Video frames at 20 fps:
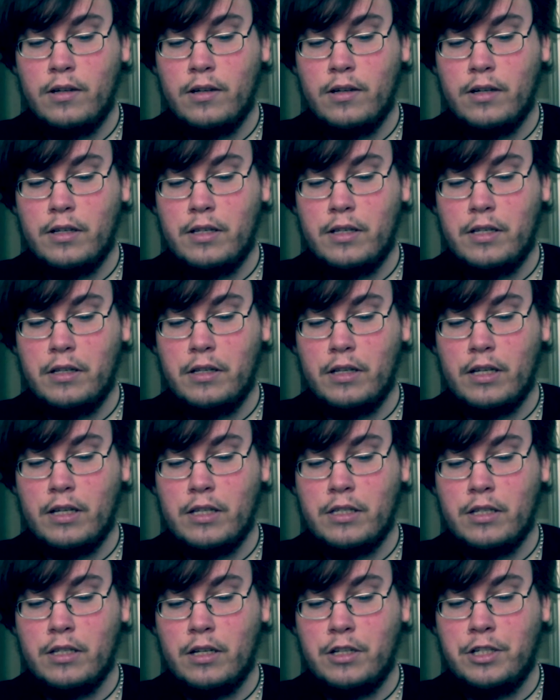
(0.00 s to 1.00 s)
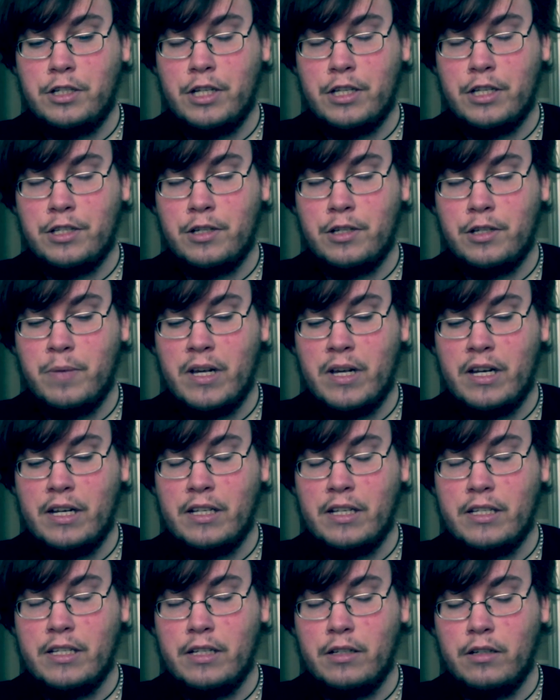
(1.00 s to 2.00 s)
Until I saw Chester
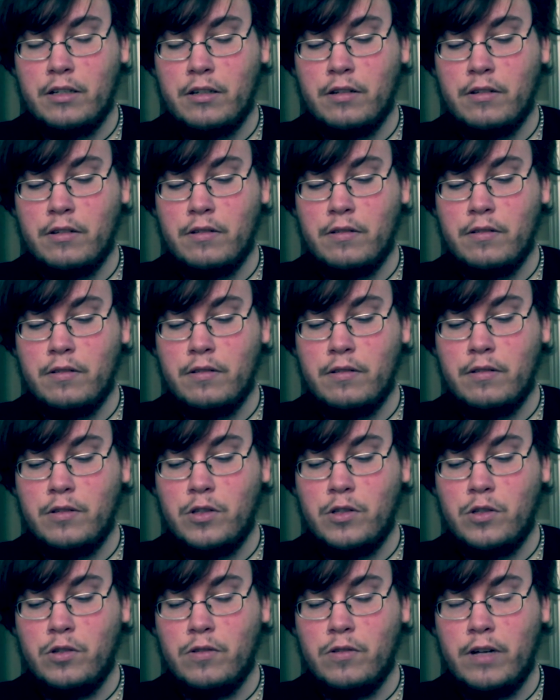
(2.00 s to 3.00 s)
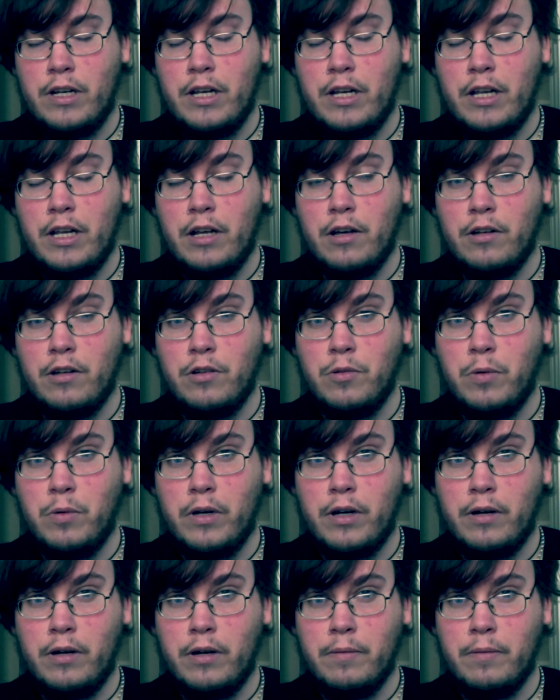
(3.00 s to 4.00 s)
Bennington trending on
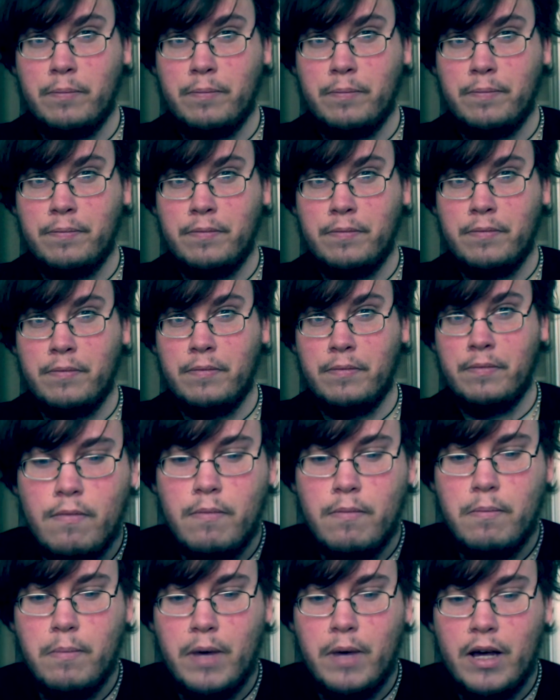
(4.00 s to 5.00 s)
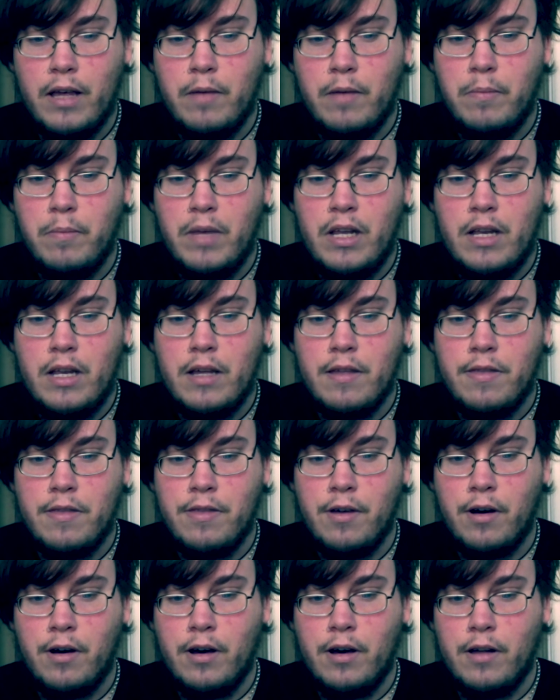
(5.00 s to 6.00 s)
Twitter. My immediate
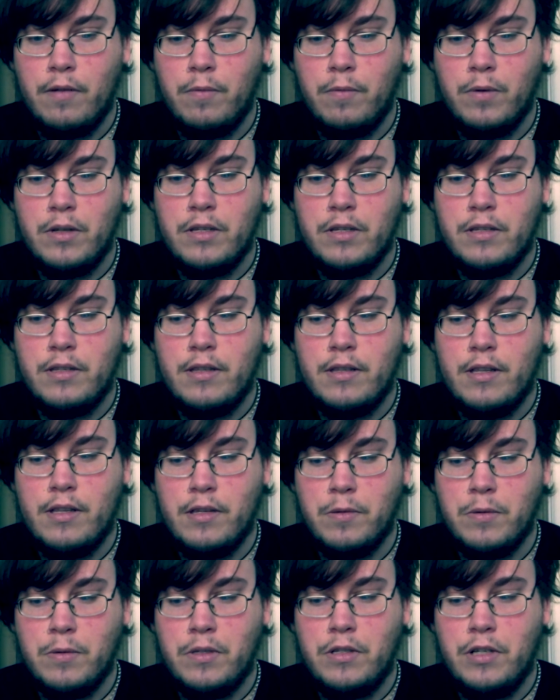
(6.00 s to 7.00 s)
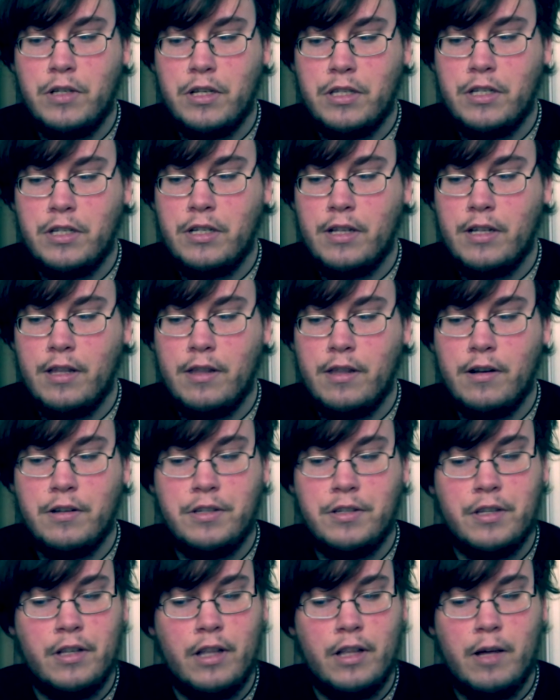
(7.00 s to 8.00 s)
thought was this was just another
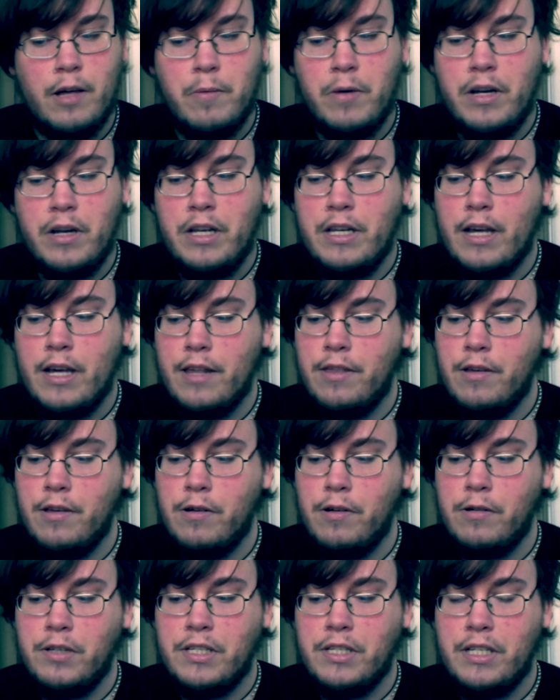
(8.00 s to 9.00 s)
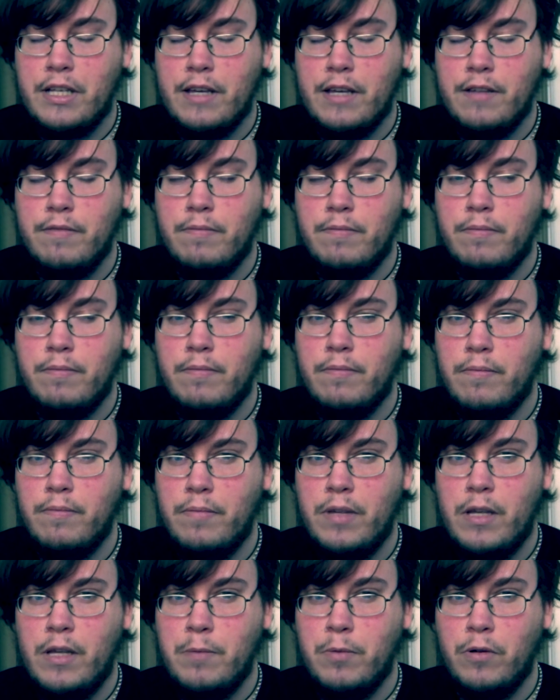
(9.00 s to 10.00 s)
celebrity death hoax to get
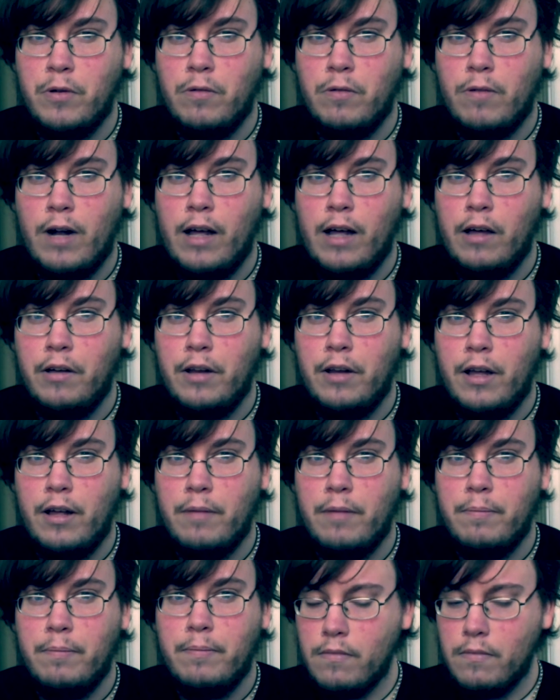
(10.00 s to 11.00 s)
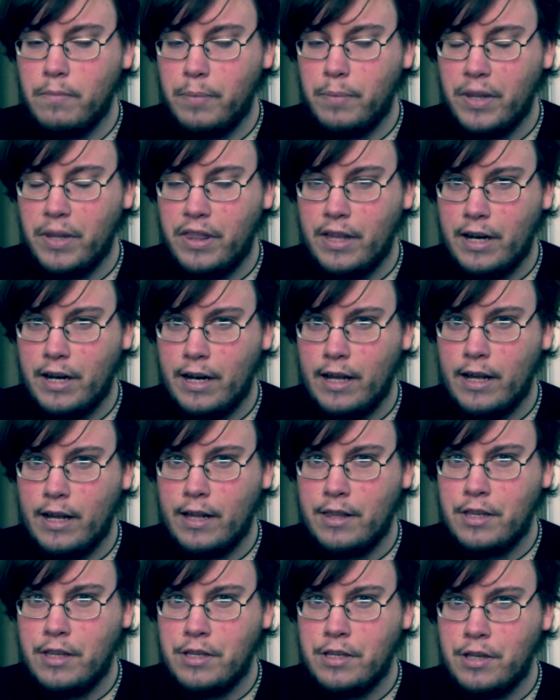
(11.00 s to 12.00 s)
people riled up. But then I
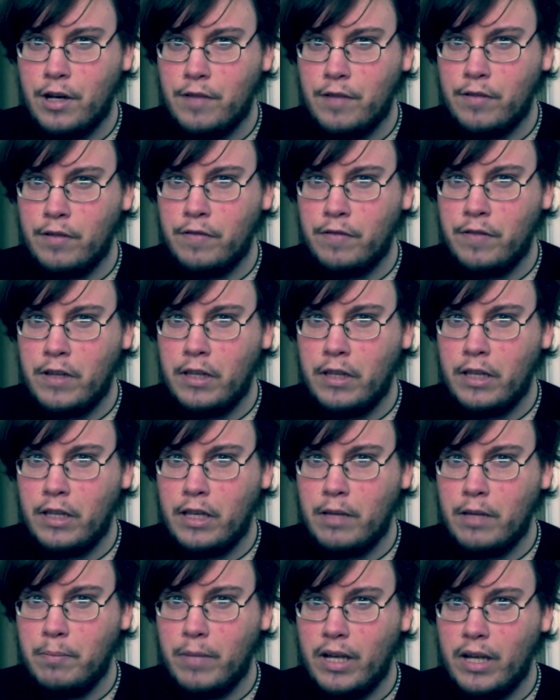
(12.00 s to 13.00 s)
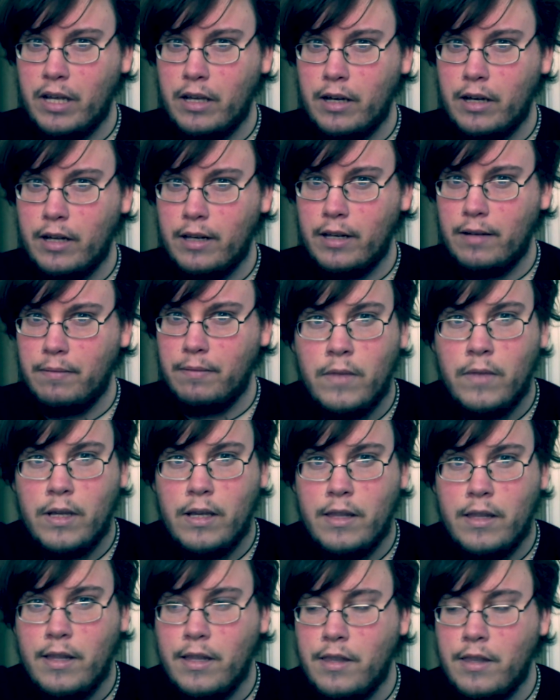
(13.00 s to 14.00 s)
had this awful feeling in my gut.
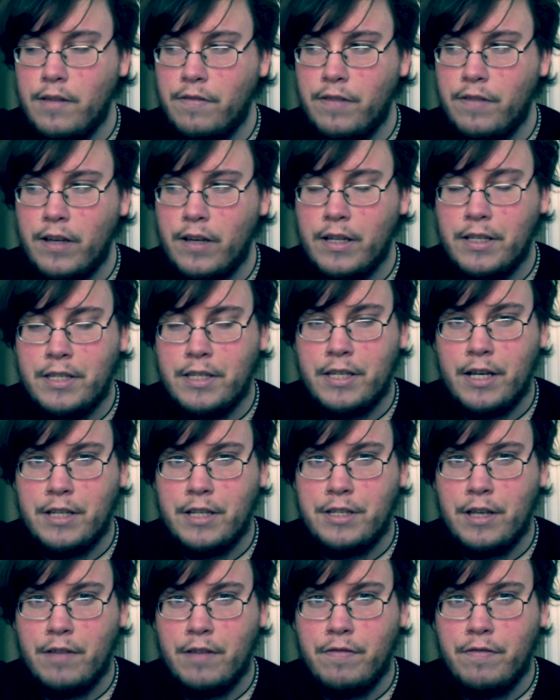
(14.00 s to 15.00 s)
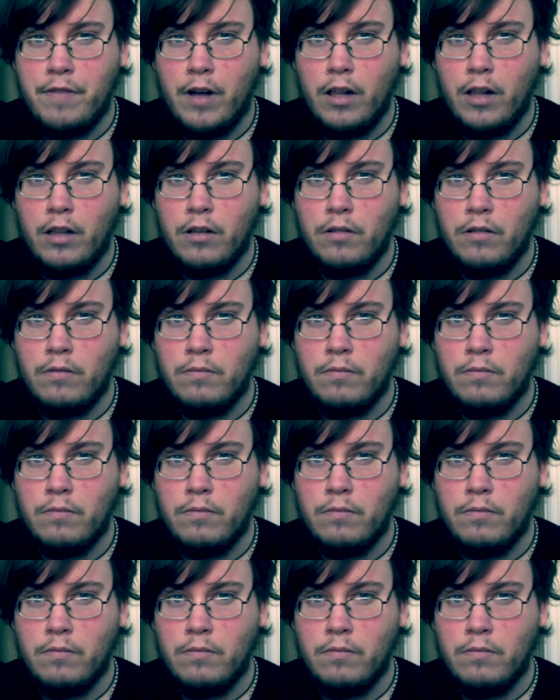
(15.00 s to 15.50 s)
And then the fan sites I follow